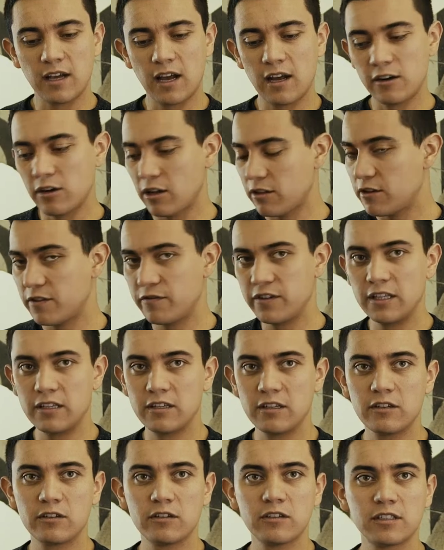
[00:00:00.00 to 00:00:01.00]
Another
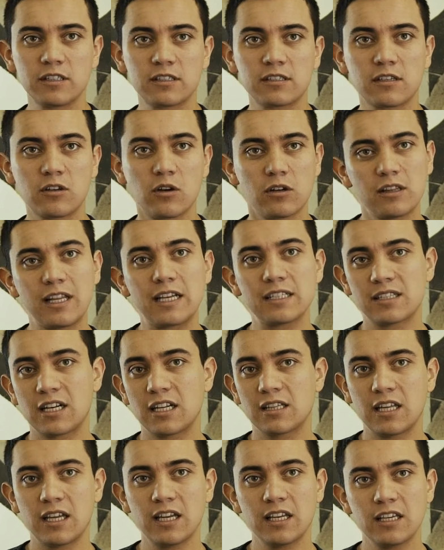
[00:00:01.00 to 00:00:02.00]
video is called La
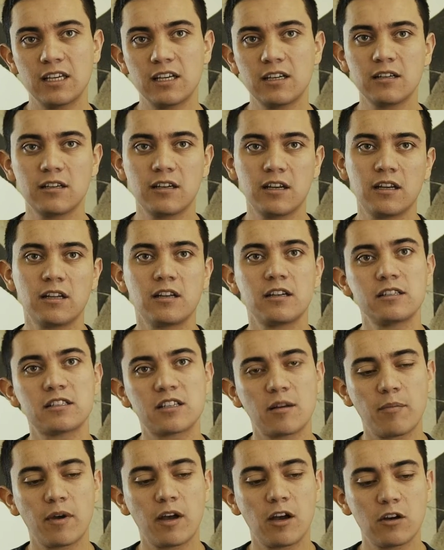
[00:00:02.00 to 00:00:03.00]
Estrategia, and it's
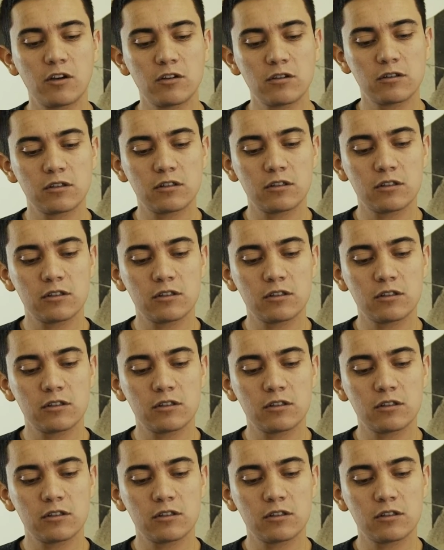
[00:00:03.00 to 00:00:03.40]
about